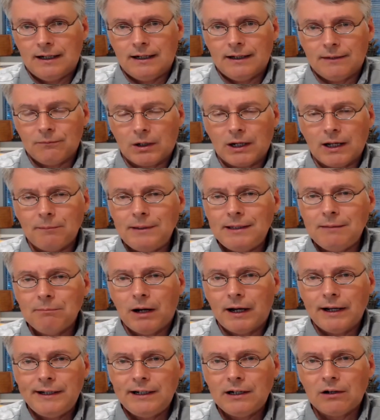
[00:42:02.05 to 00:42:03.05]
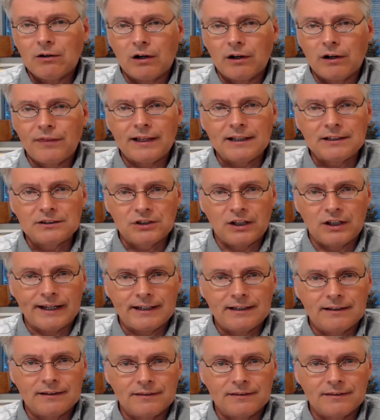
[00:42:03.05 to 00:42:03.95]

And what I mean by here are things like